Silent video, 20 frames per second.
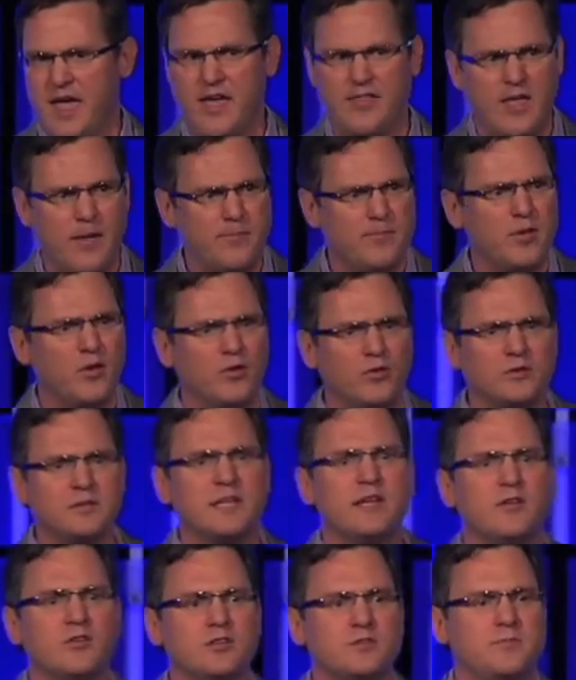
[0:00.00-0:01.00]
And they build
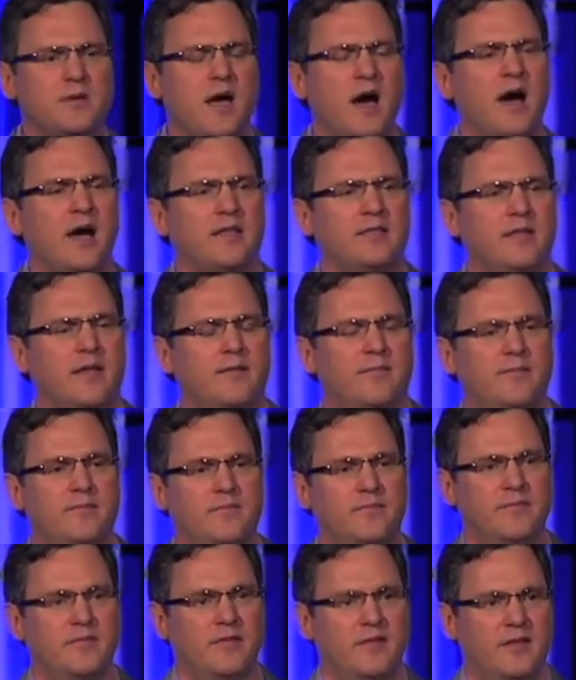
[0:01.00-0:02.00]
leaders behind them.
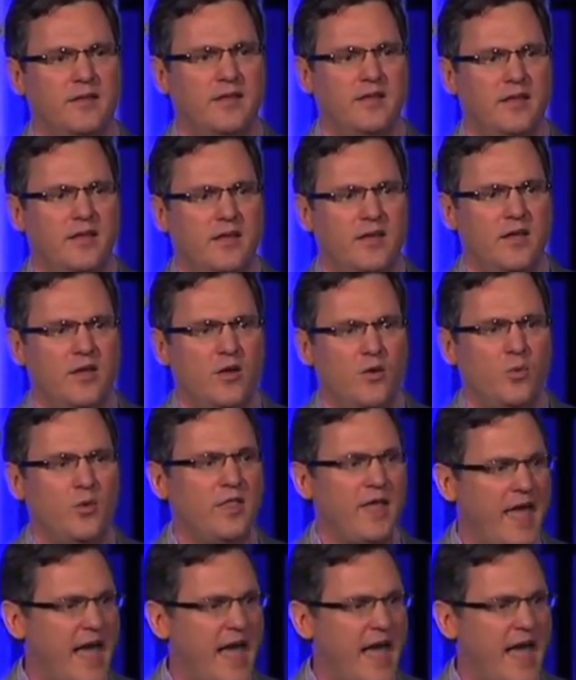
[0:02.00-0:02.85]
When they